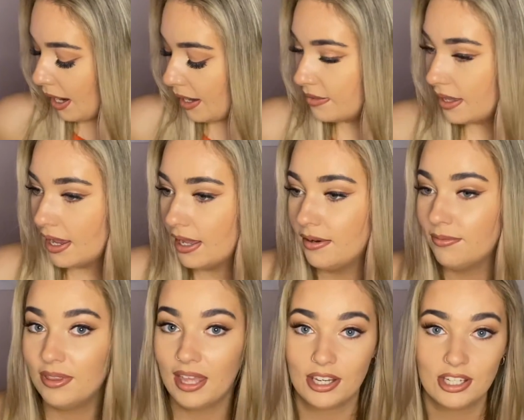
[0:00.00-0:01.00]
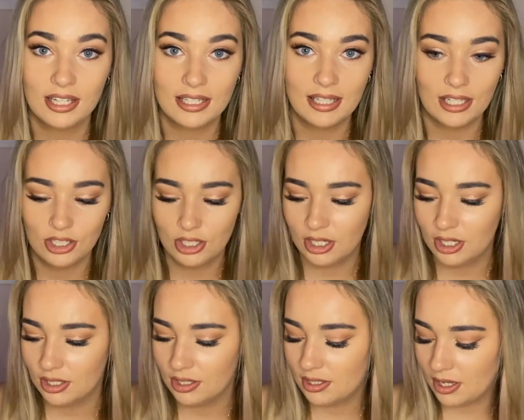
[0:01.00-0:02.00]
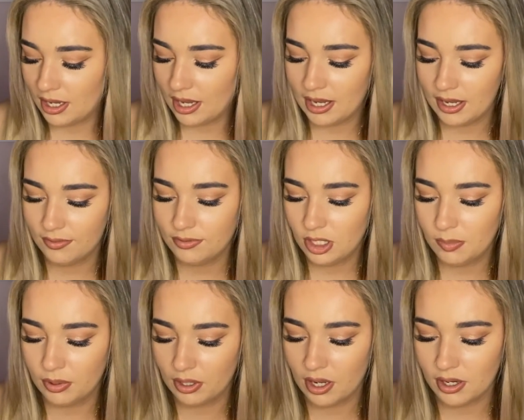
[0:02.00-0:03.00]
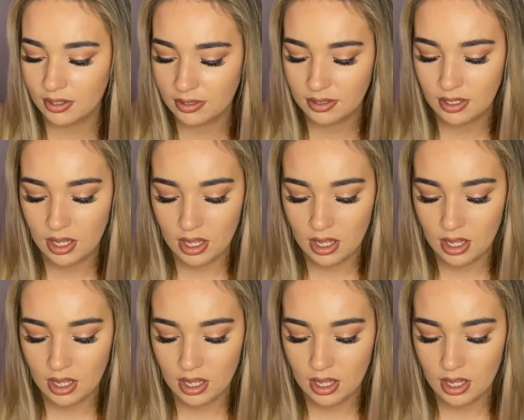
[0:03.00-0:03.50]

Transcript: And then for the actual extensions, I have two products.